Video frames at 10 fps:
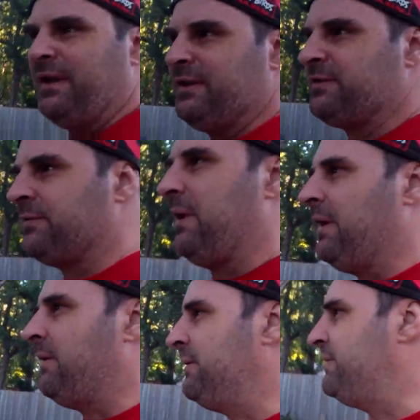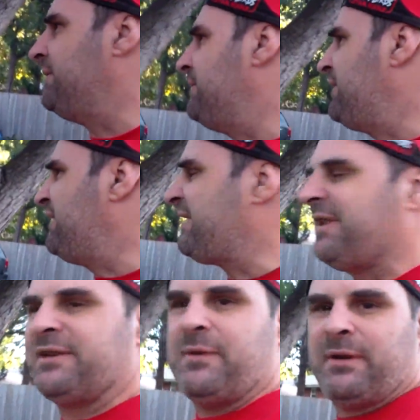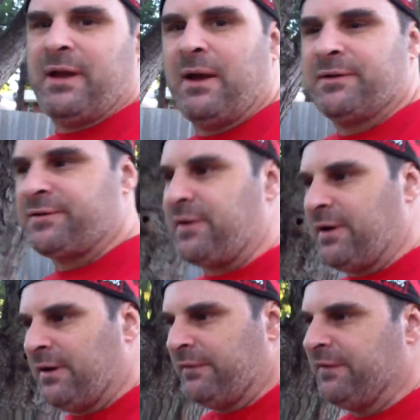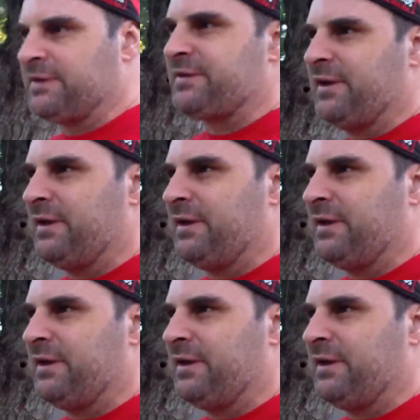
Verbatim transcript: things around, just things around the house, trying to fix